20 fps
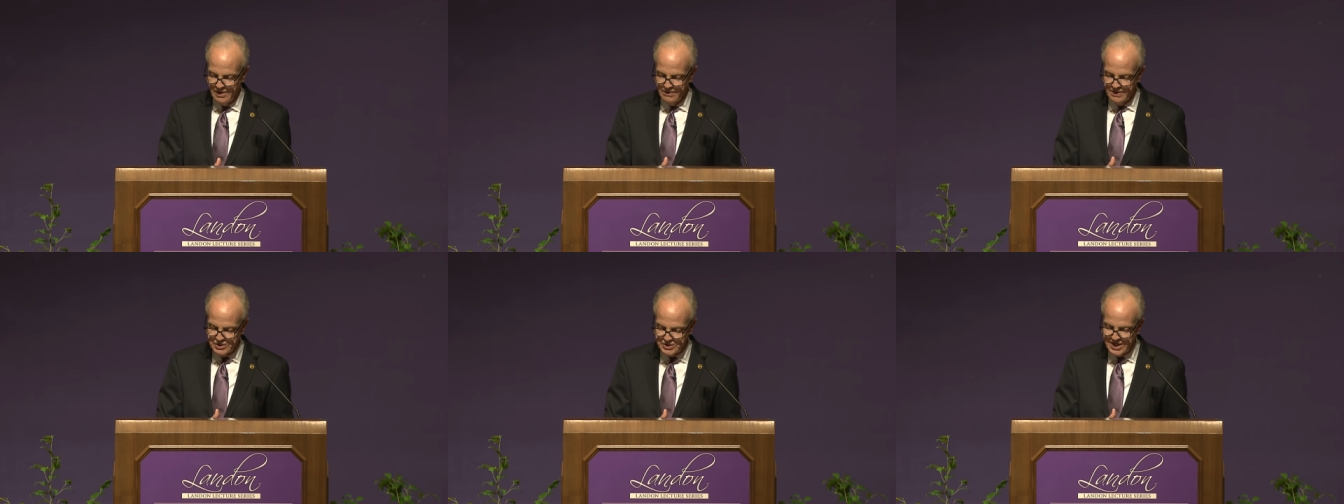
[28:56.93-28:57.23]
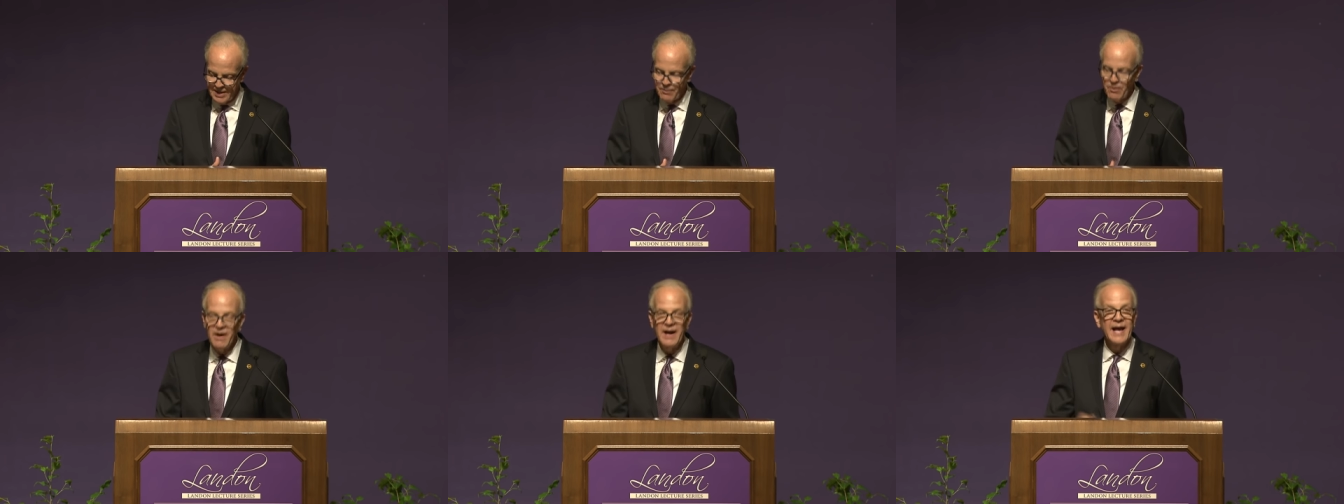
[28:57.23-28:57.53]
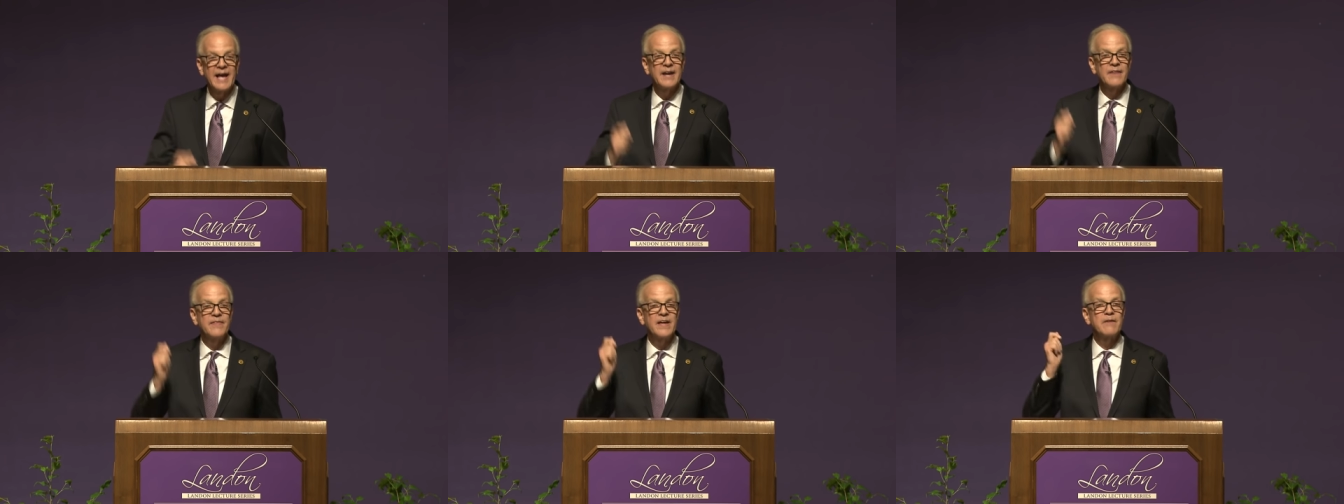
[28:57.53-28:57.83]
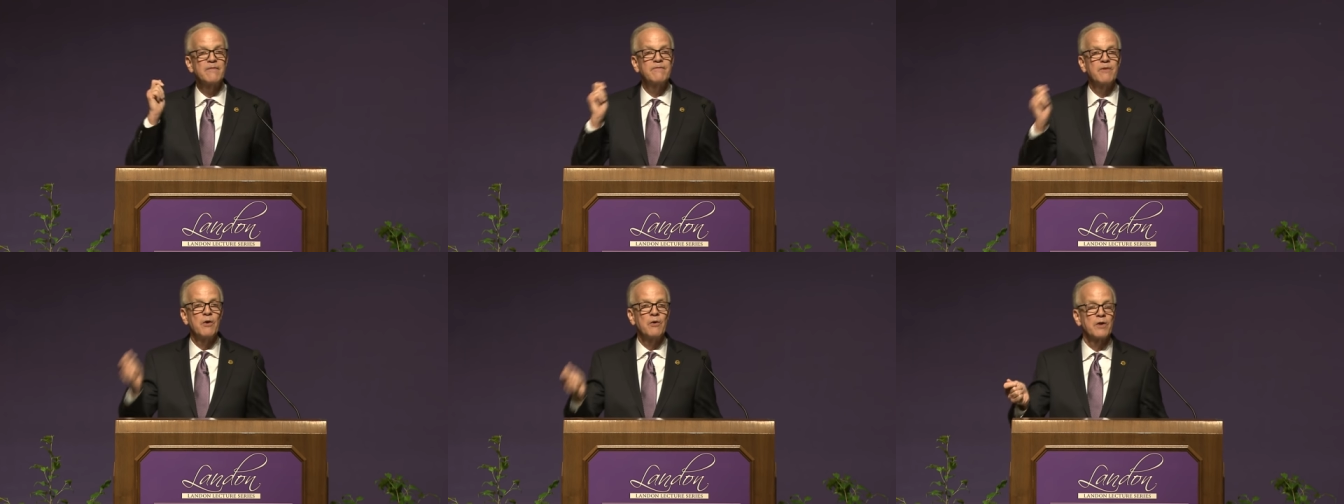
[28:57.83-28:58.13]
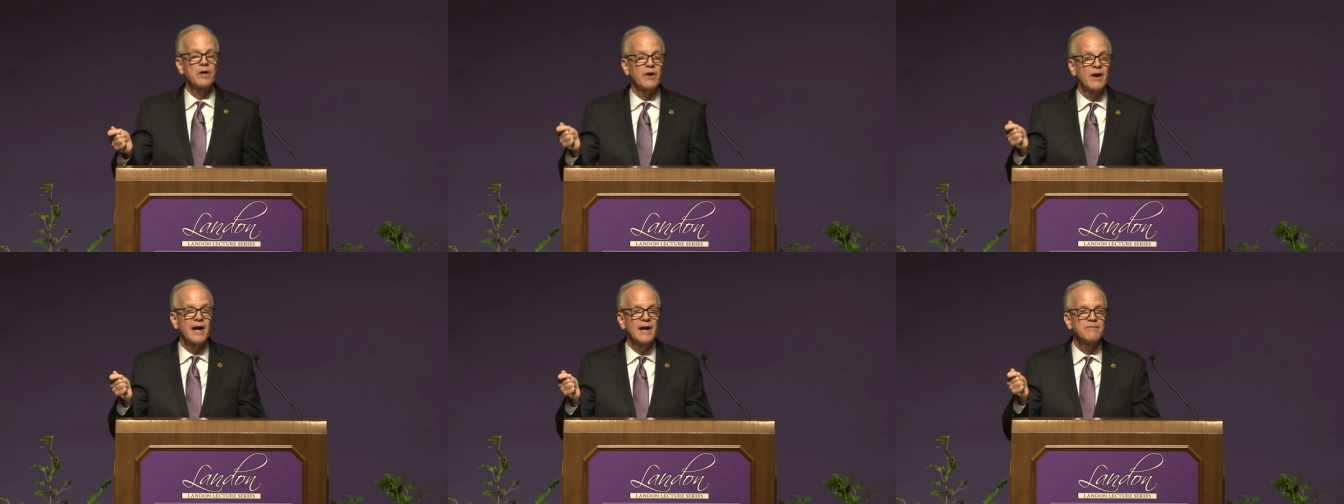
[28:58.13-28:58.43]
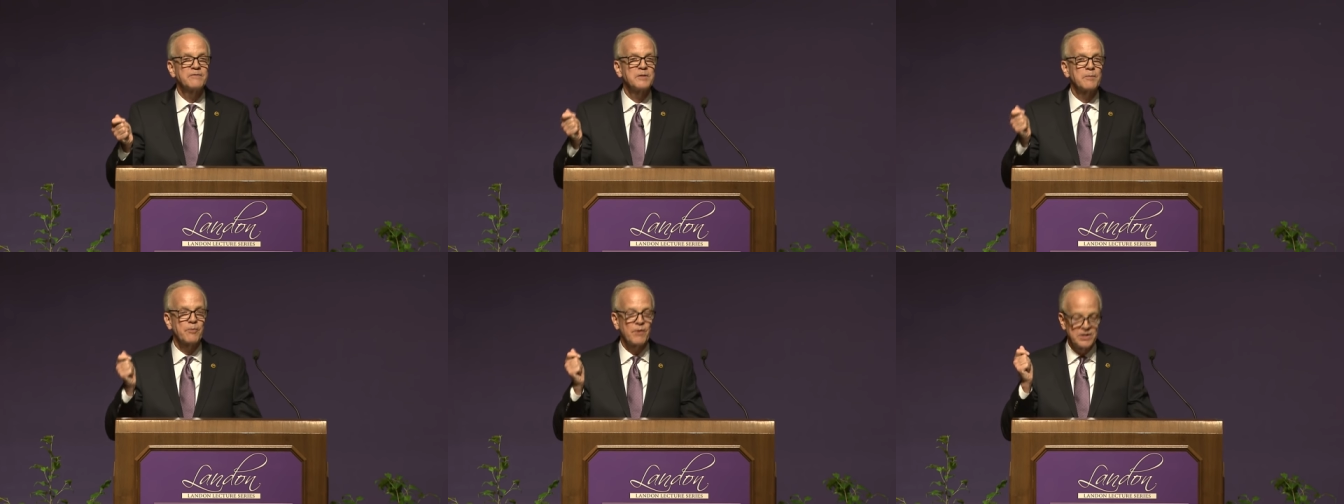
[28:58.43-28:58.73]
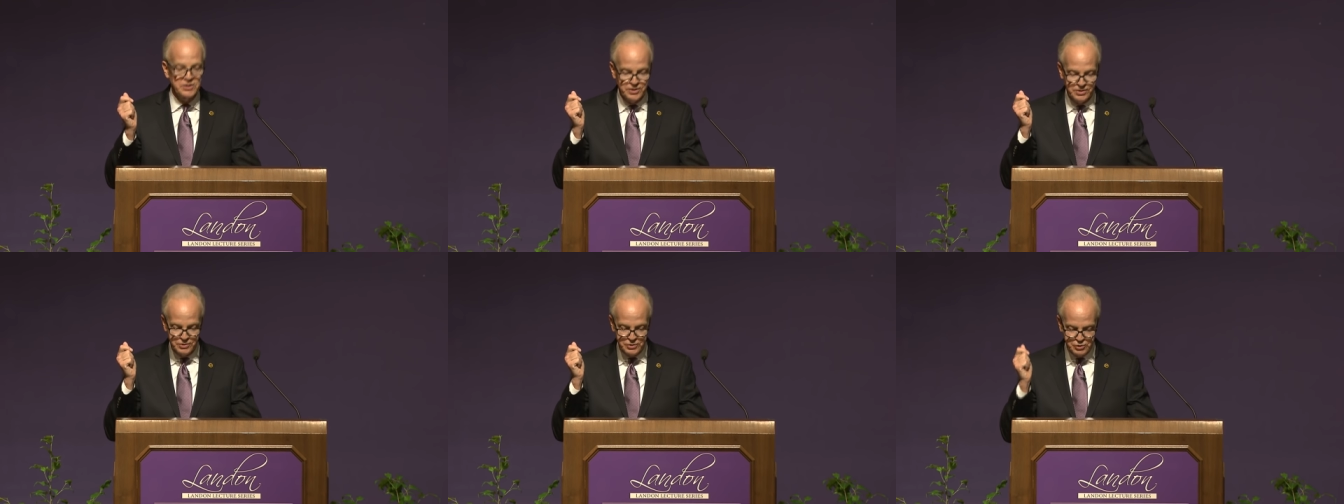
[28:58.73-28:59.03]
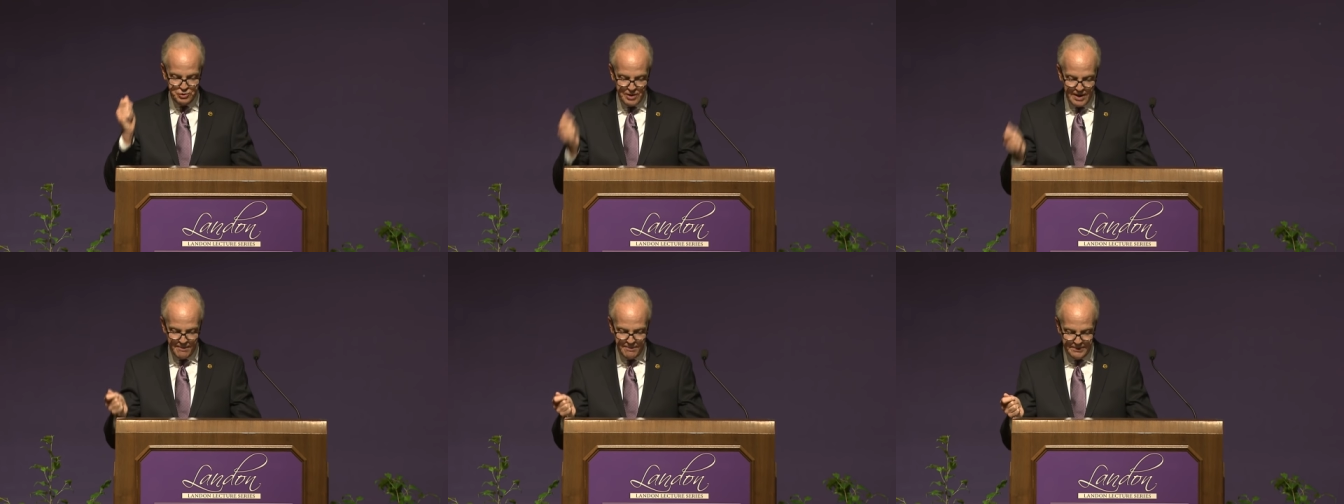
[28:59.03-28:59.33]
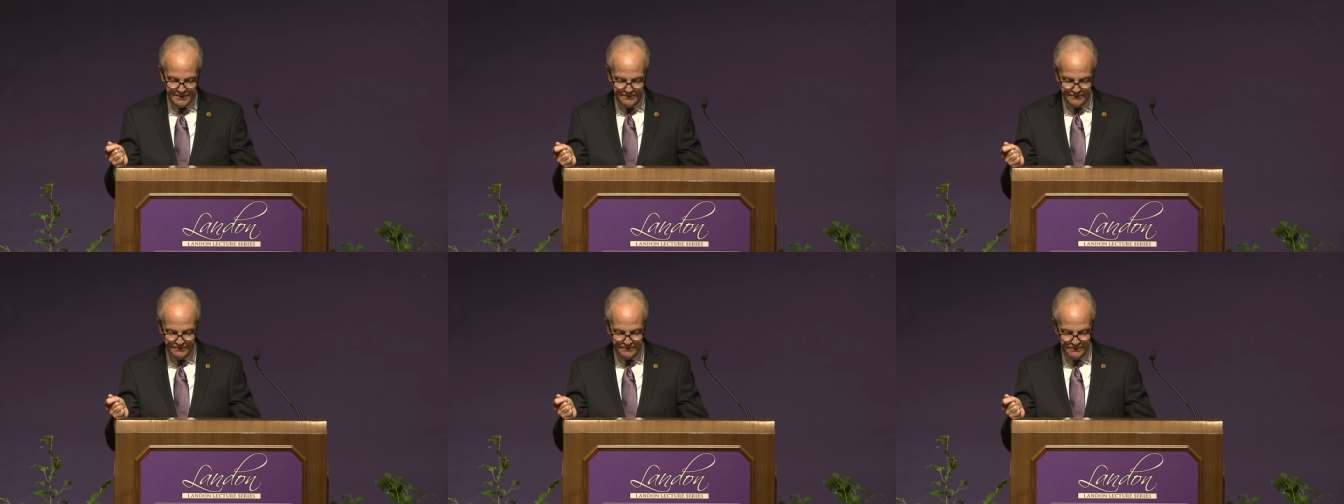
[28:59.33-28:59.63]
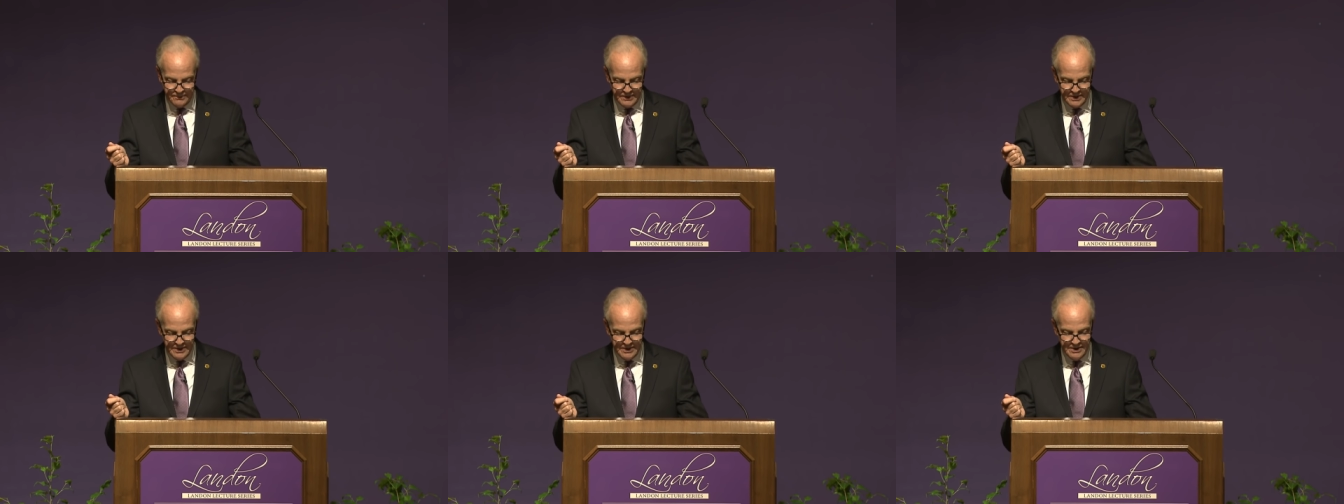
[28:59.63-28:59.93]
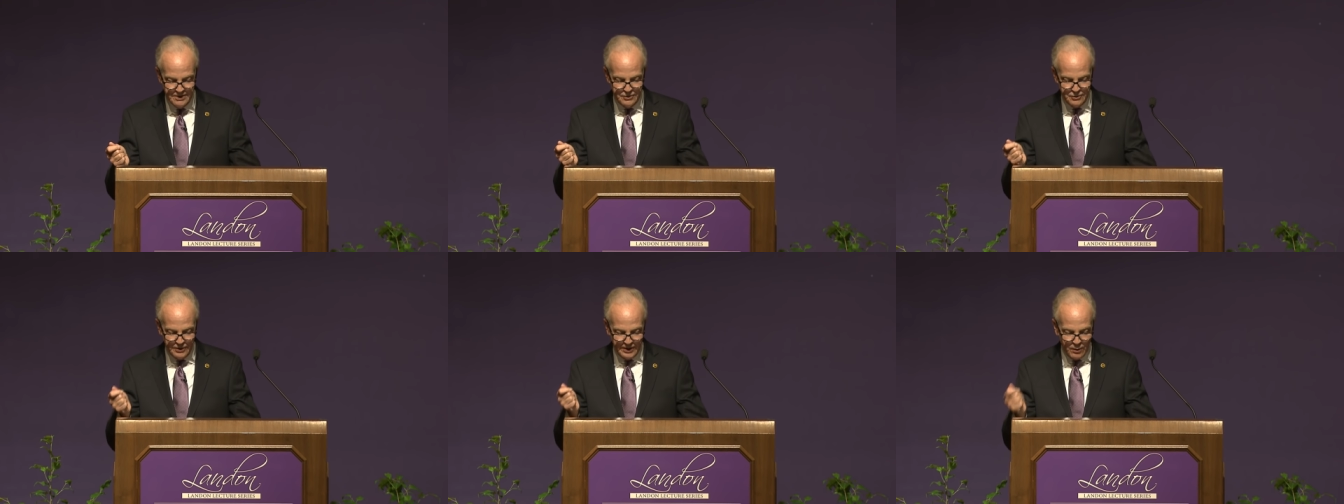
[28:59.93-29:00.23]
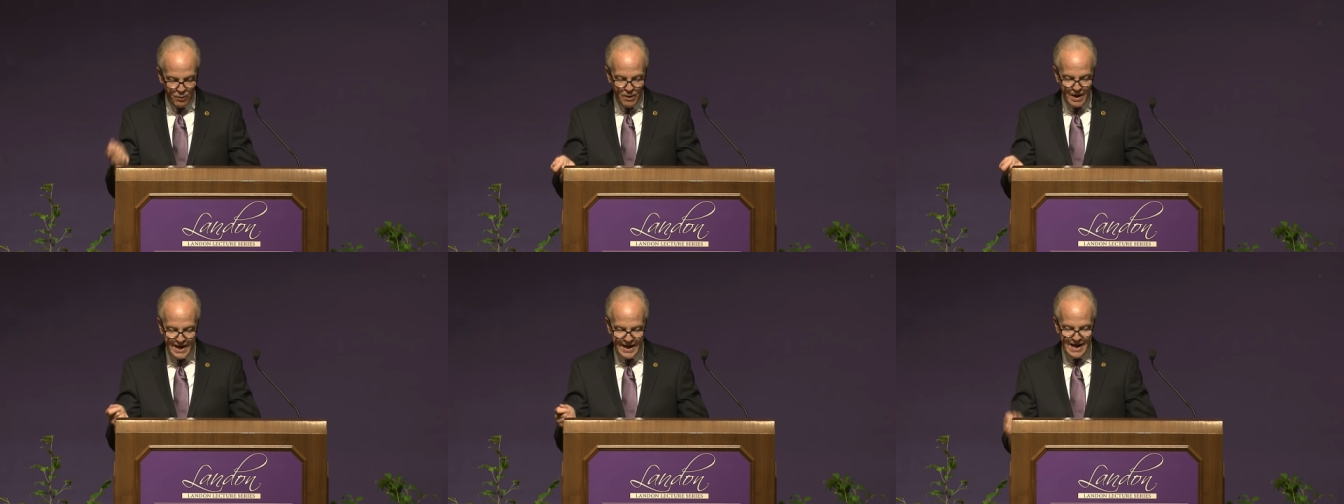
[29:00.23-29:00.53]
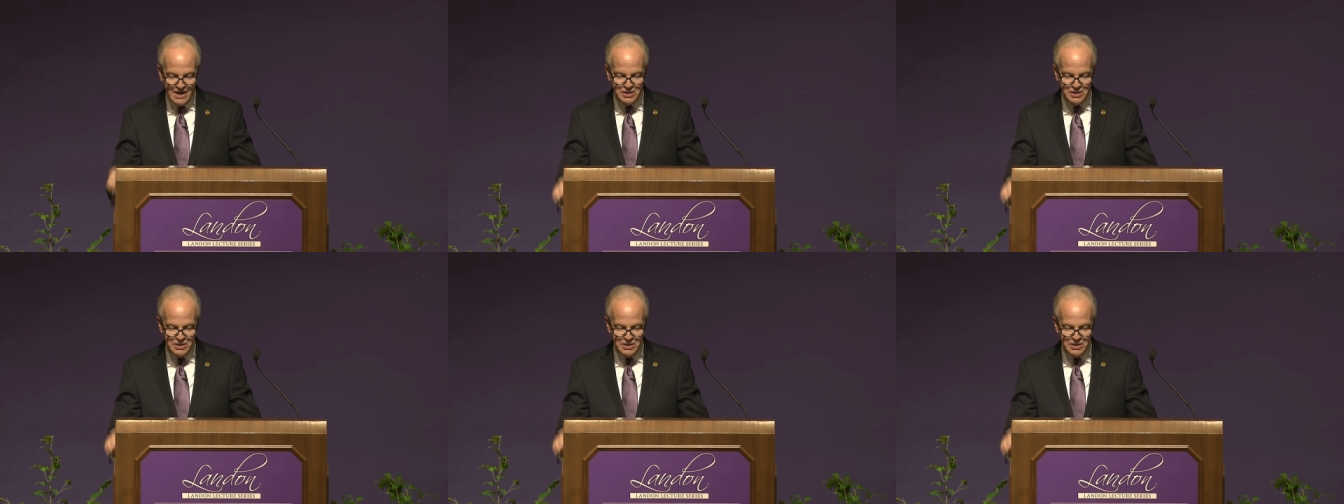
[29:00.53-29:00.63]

This summer, I handed that photograph to President Trump during a White